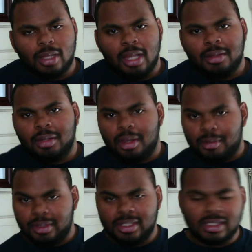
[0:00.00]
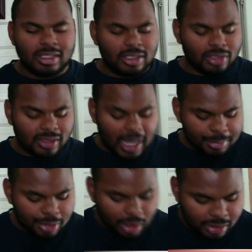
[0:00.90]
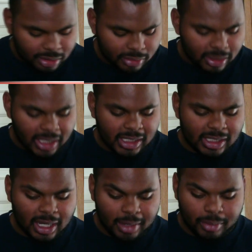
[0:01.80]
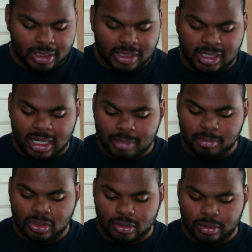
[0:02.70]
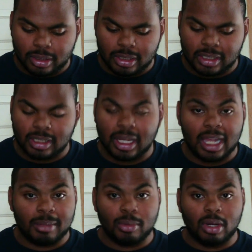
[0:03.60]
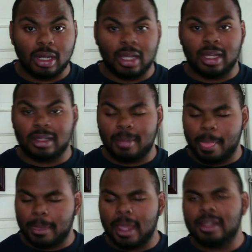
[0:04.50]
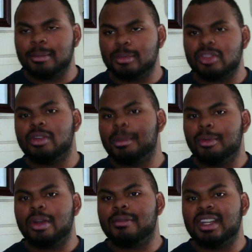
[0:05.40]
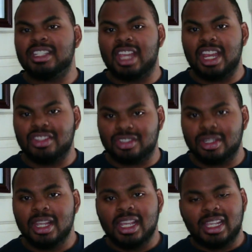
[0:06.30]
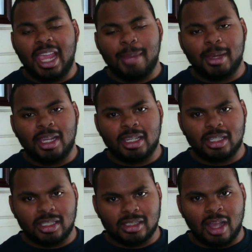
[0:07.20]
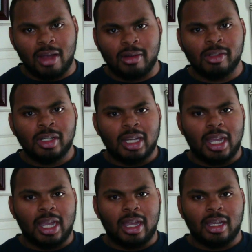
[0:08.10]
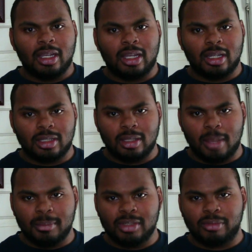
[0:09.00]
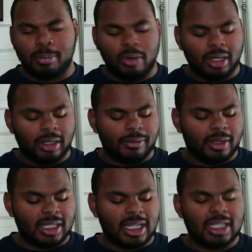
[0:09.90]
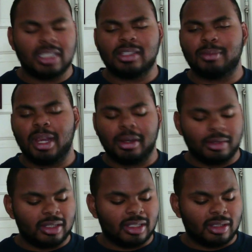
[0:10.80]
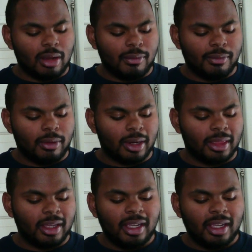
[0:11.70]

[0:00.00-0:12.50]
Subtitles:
And this is the same charter school that has, when the state of Missouri, the Missouri Board of Education came in and saw a misreporting of attendance records and so forth,